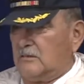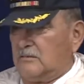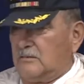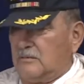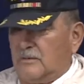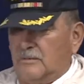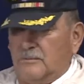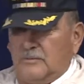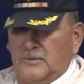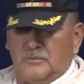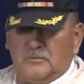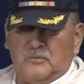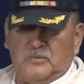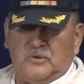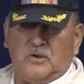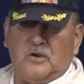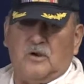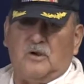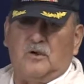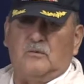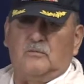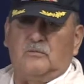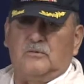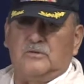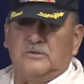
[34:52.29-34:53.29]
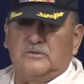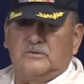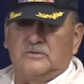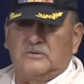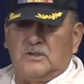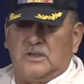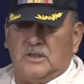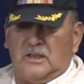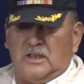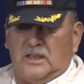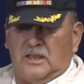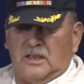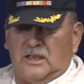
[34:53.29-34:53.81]
I mean, we always
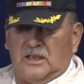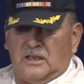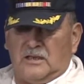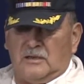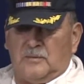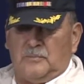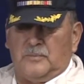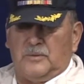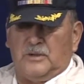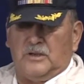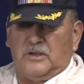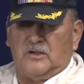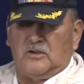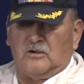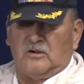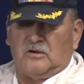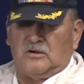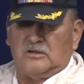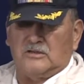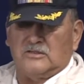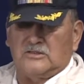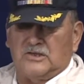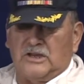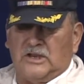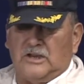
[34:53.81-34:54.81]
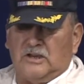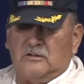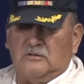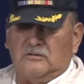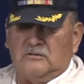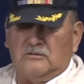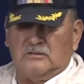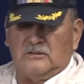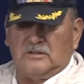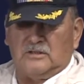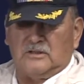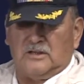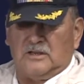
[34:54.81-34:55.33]
had a big yard
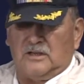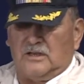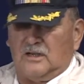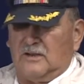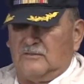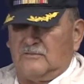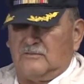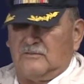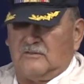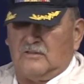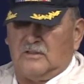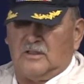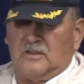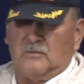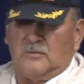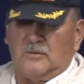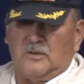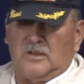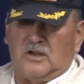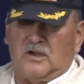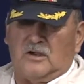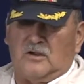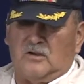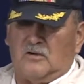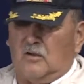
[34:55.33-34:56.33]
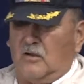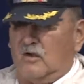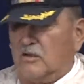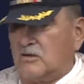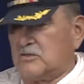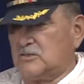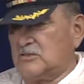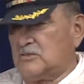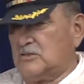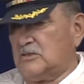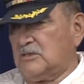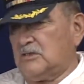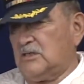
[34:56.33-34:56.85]
sale, and then after that we had an
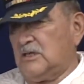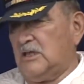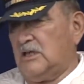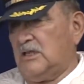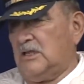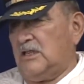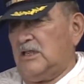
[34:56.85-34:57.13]
auction,